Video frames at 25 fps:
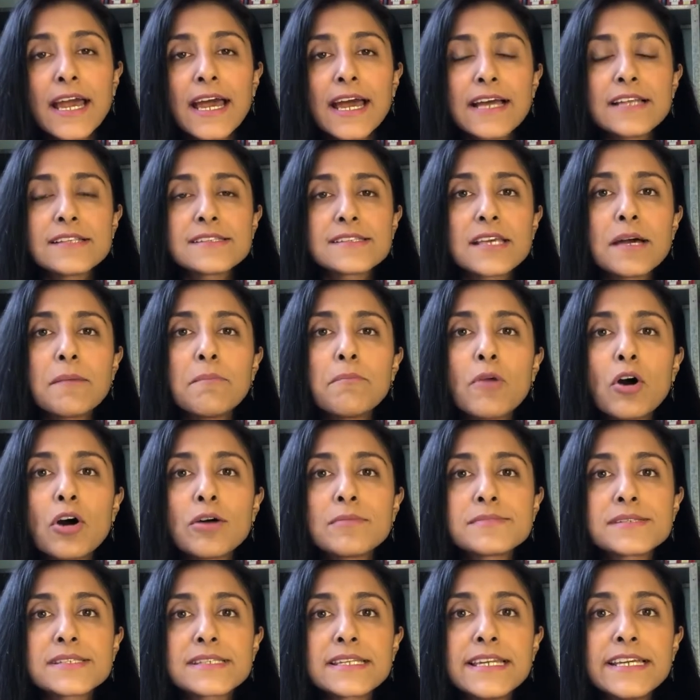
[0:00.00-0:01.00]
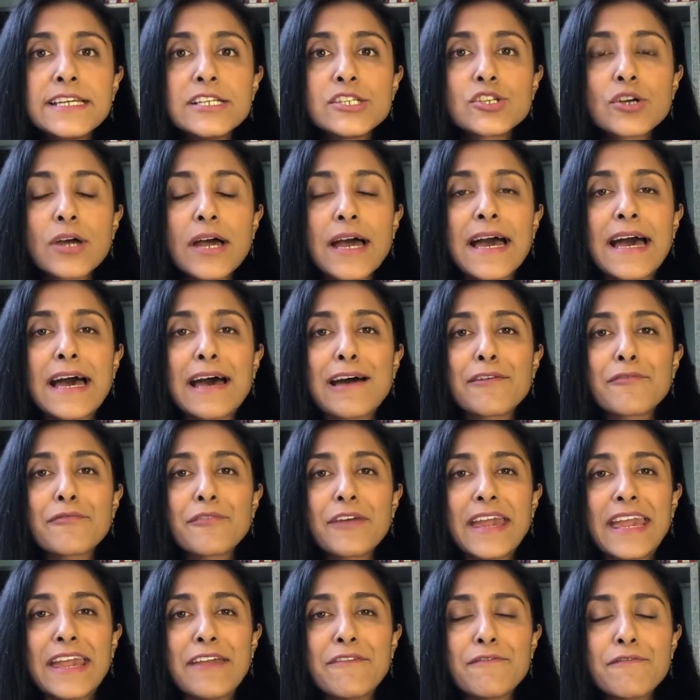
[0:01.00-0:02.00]
And some moms need to have
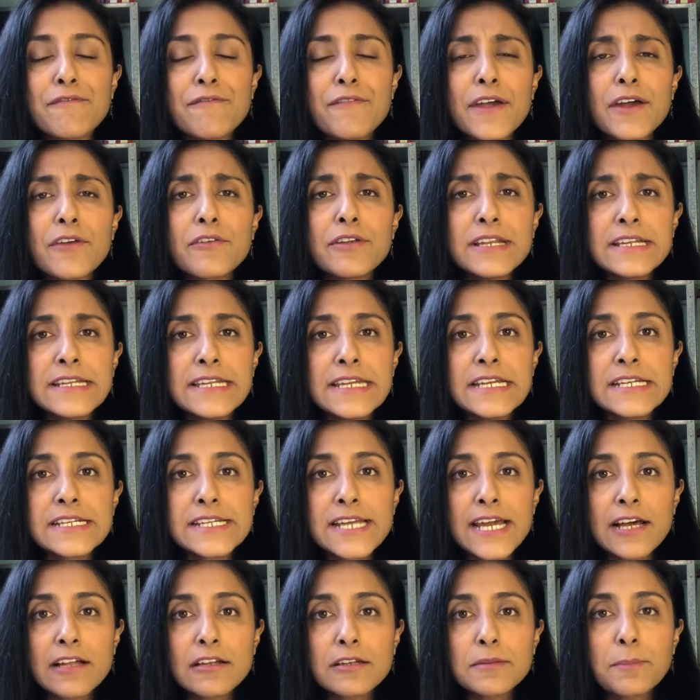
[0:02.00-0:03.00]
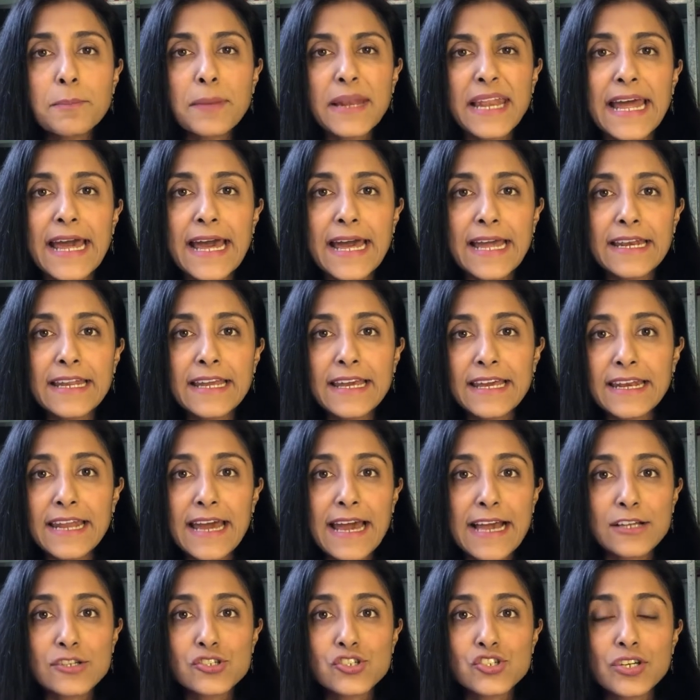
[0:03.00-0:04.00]
a very detailed plan in
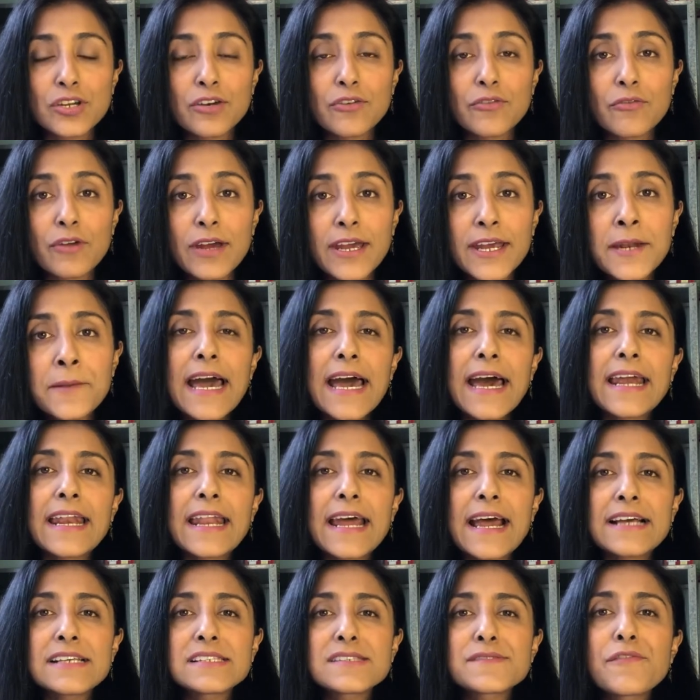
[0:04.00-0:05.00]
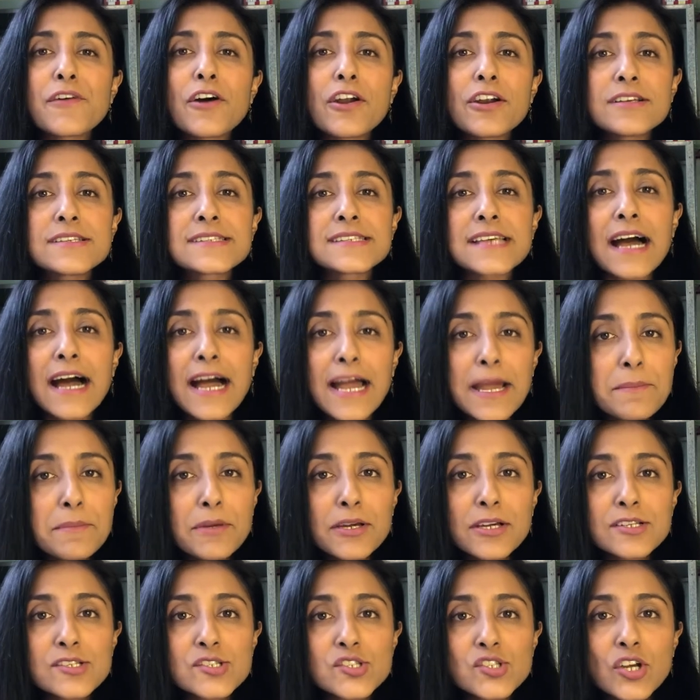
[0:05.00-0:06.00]
action, right? And as far as I'm
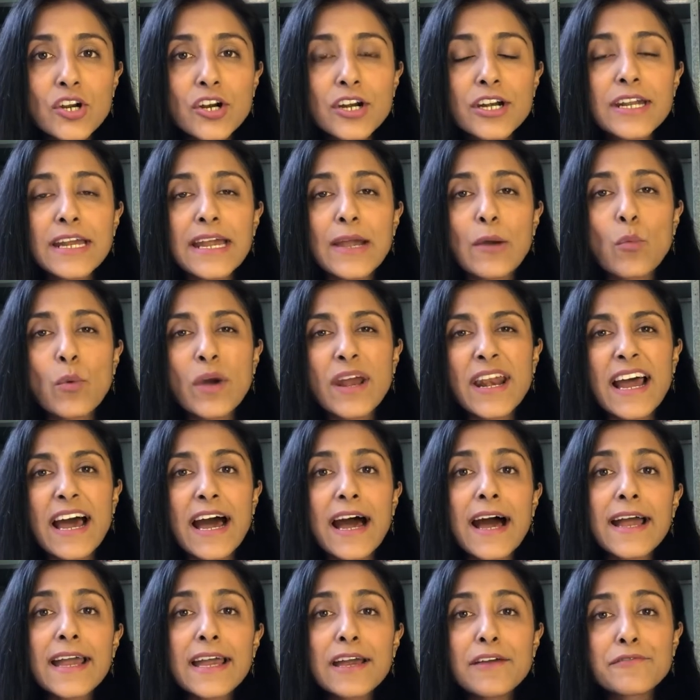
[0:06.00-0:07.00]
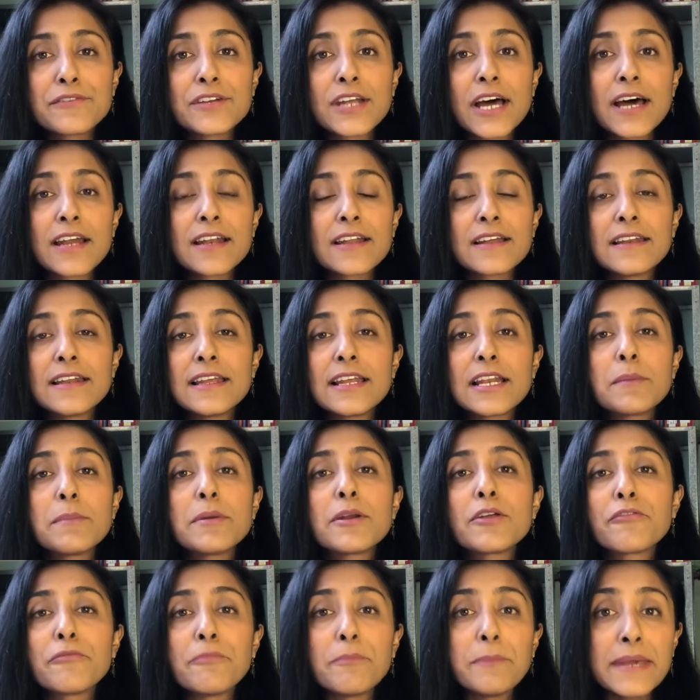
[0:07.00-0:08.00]
concerned, when I have done a little
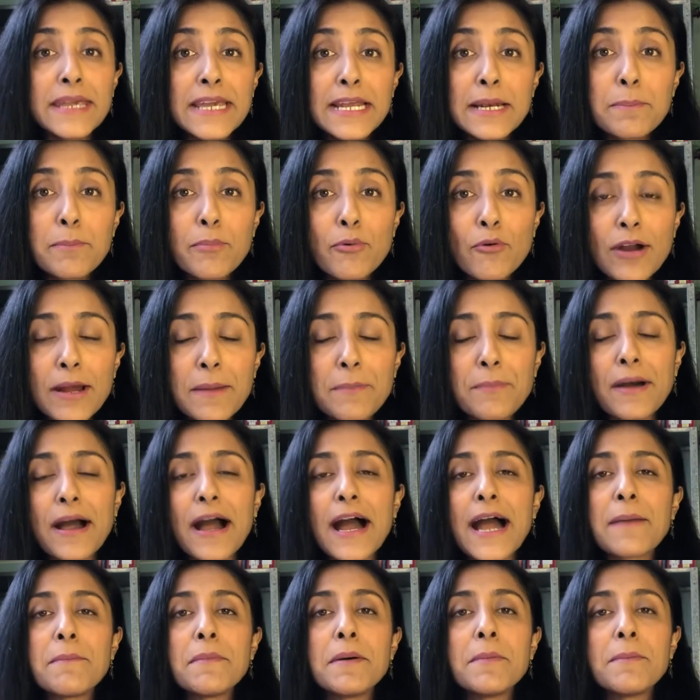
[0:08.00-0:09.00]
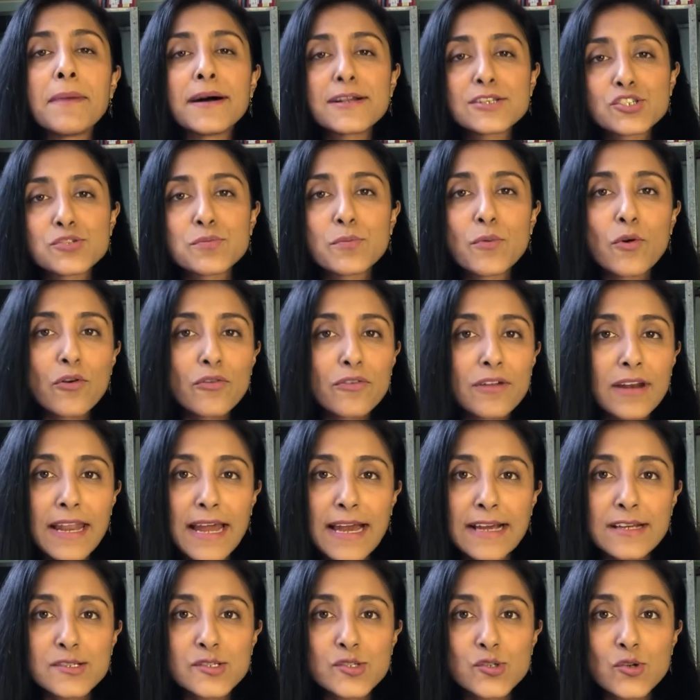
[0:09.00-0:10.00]
bit of meal prep, I'm a much more
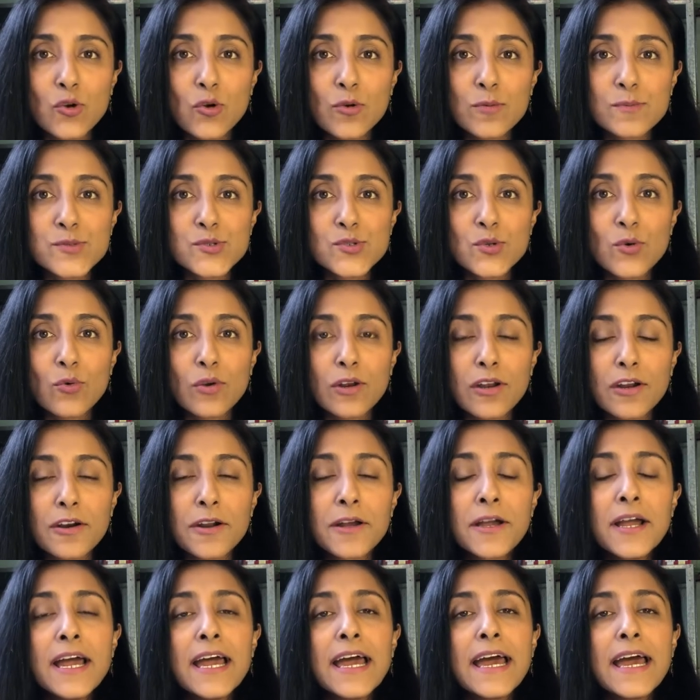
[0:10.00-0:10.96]
relaxed homeschooler.